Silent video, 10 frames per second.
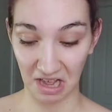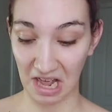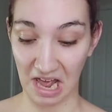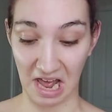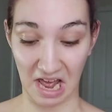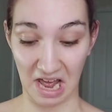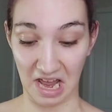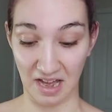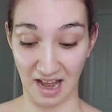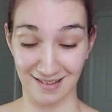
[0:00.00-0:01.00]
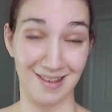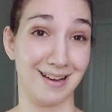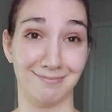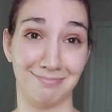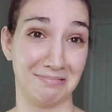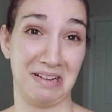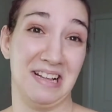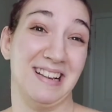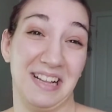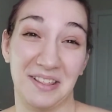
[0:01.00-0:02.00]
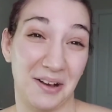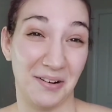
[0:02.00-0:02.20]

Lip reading: And yeah, that's all